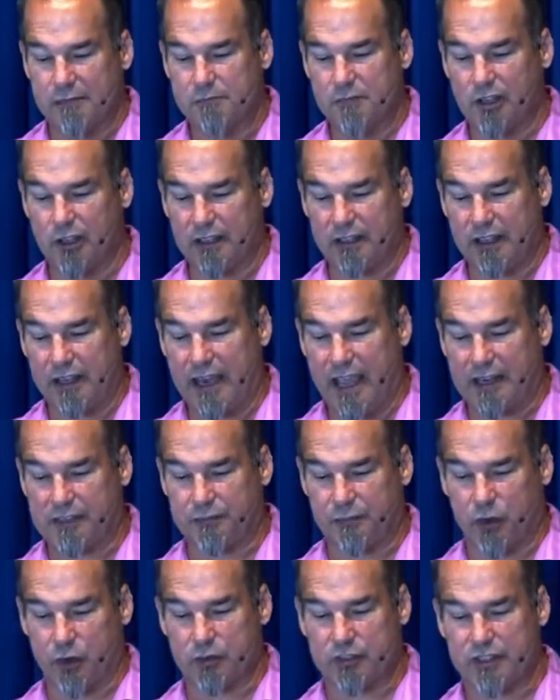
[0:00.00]
Look at the next
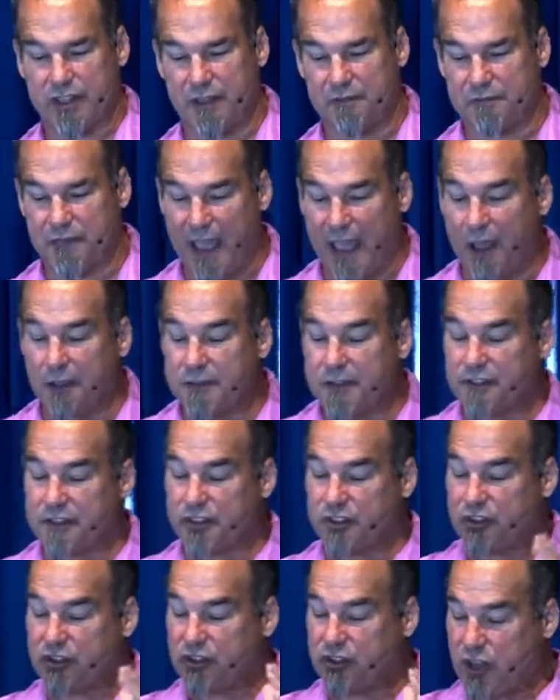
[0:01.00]
verse. They found that the
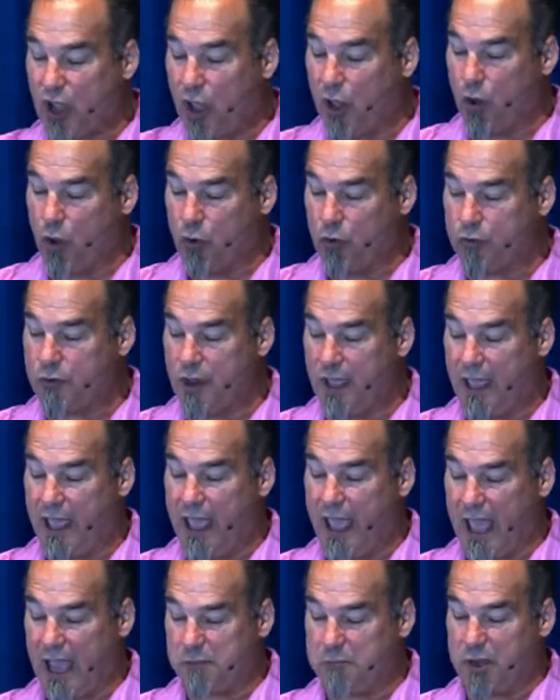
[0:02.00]
stone
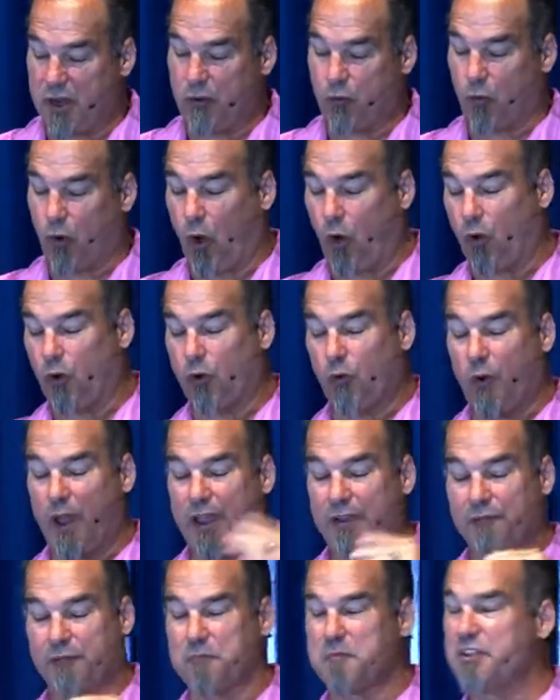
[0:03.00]
had been rolled
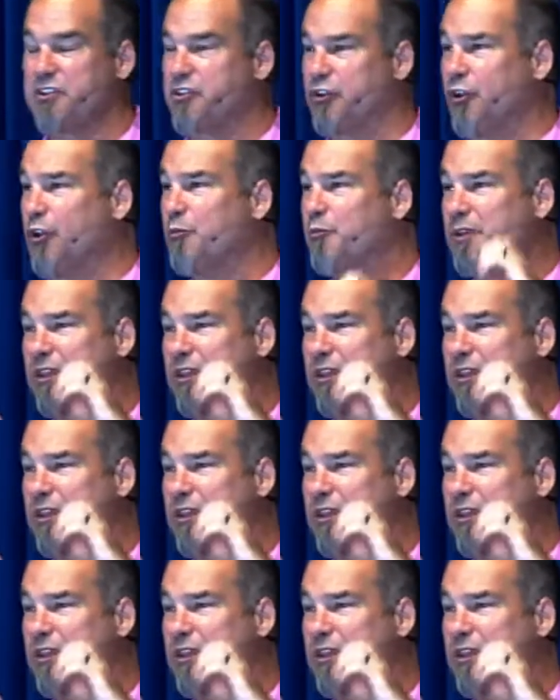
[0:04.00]
away from the tomb.